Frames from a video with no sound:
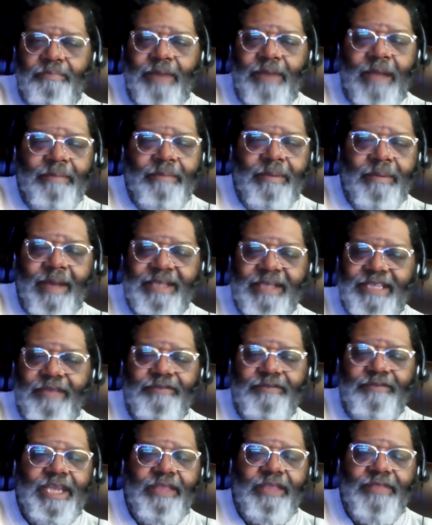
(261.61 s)
probably about
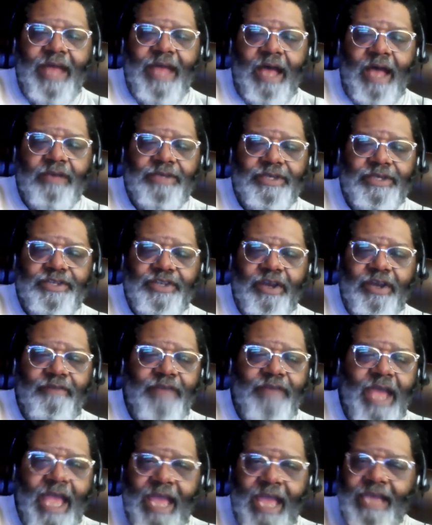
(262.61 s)
seventeen thousand
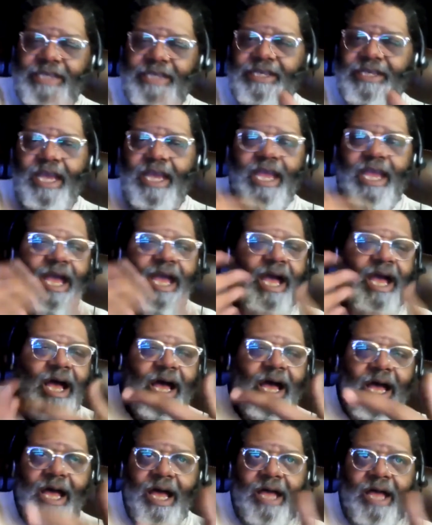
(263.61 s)
surveys
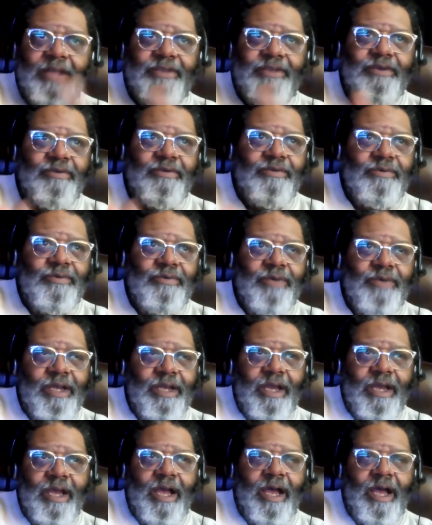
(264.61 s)
uh, to
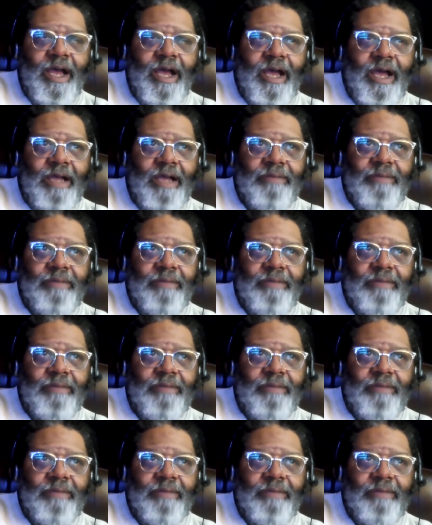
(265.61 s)
uh,